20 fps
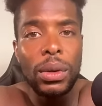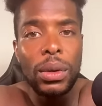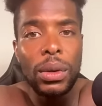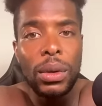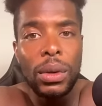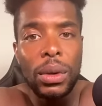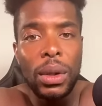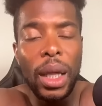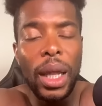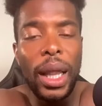
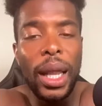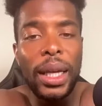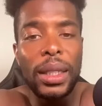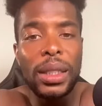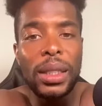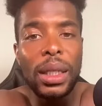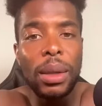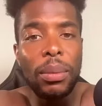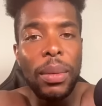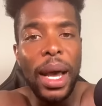let
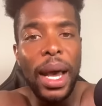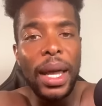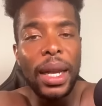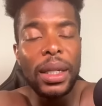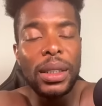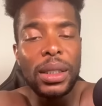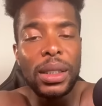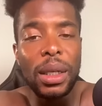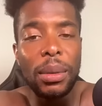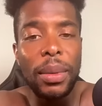somebody
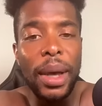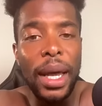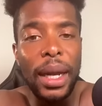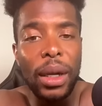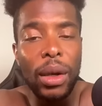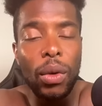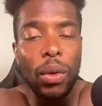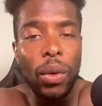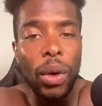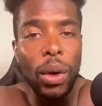somebody
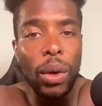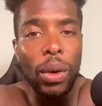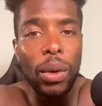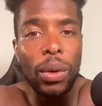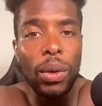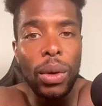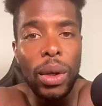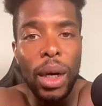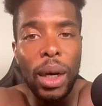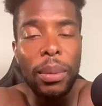
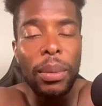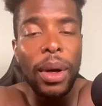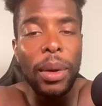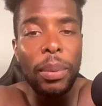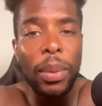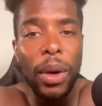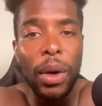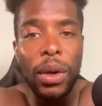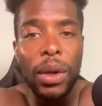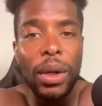grown come up
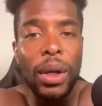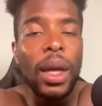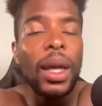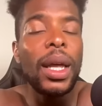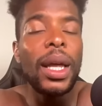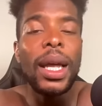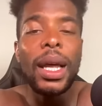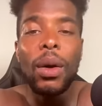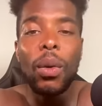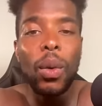on you,
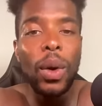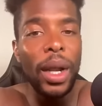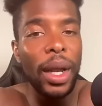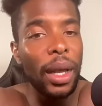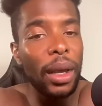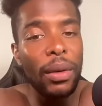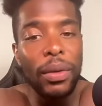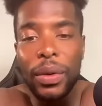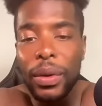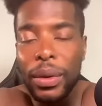
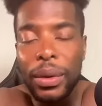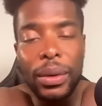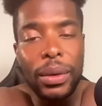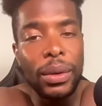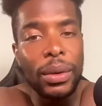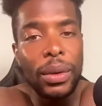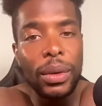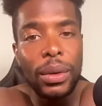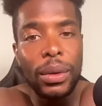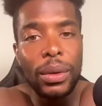whatever
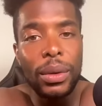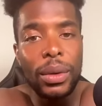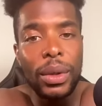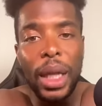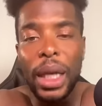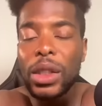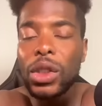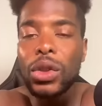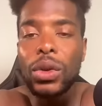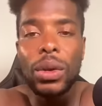
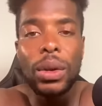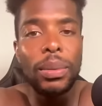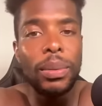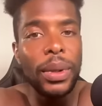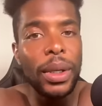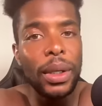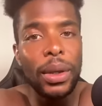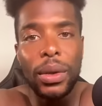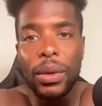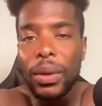that you done been
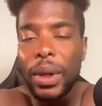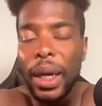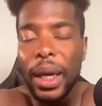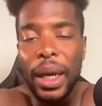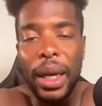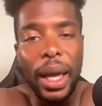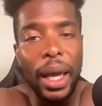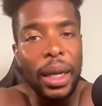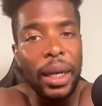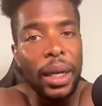through. That
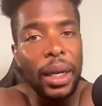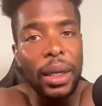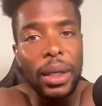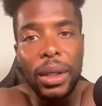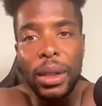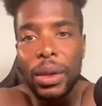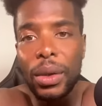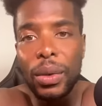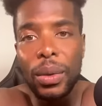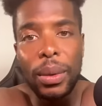ain't got nothing to
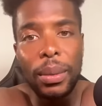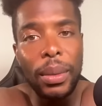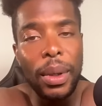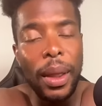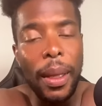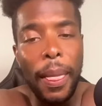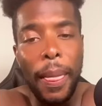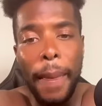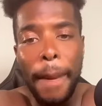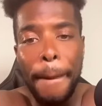do with
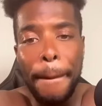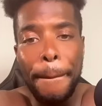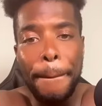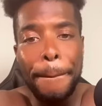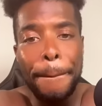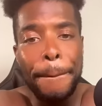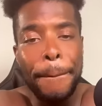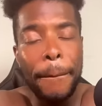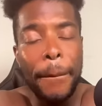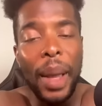me,
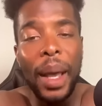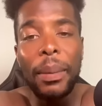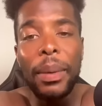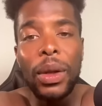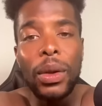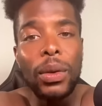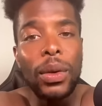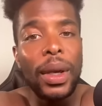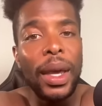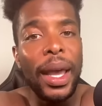baby.
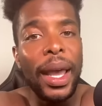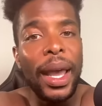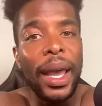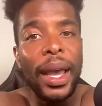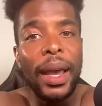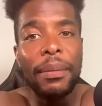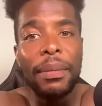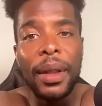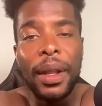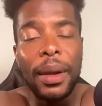You can't have
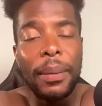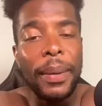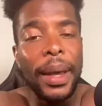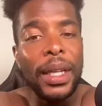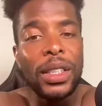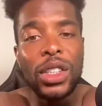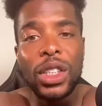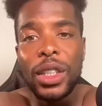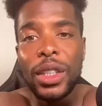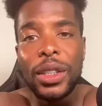none of my
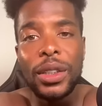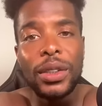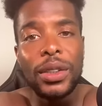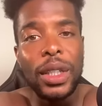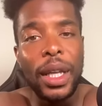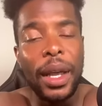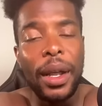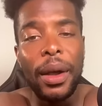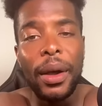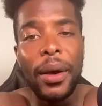genes
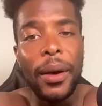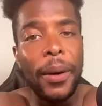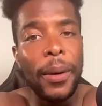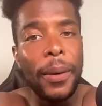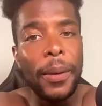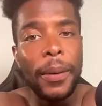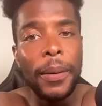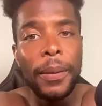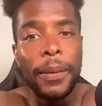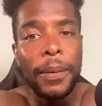at
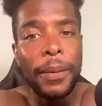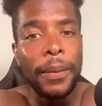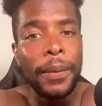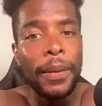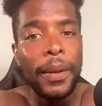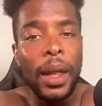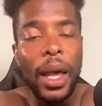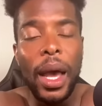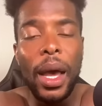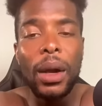all.
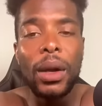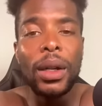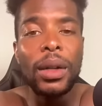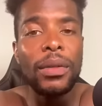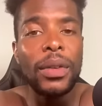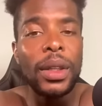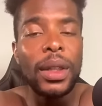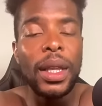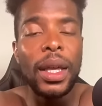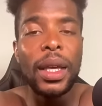I don't
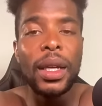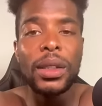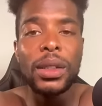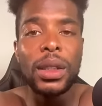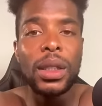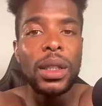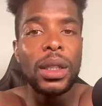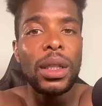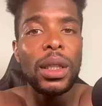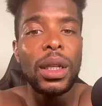even think as
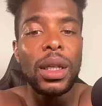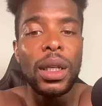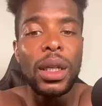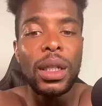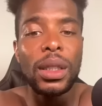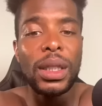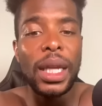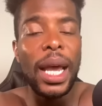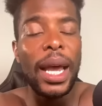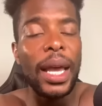good looking
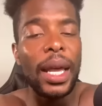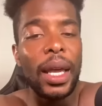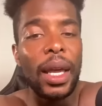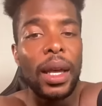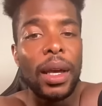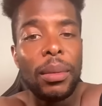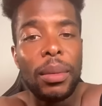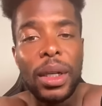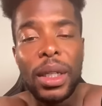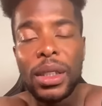as I
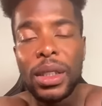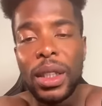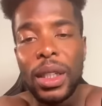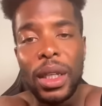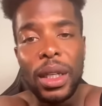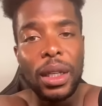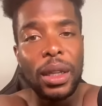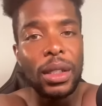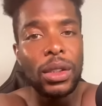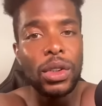am and as
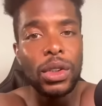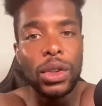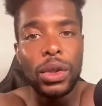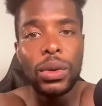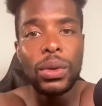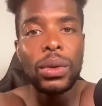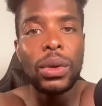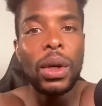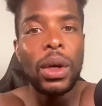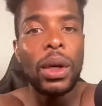ugly as
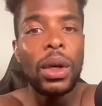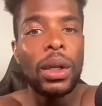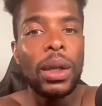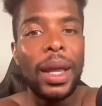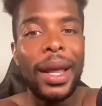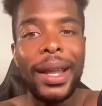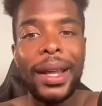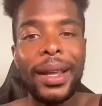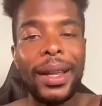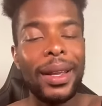you
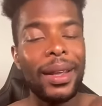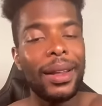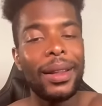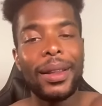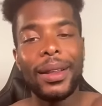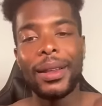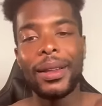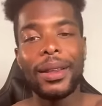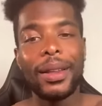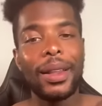that
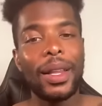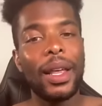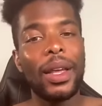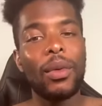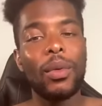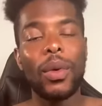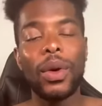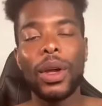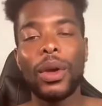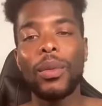it, it
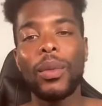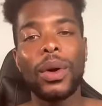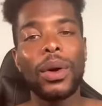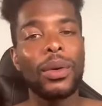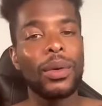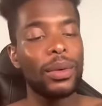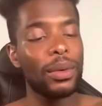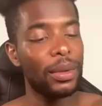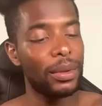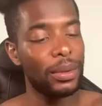it won't.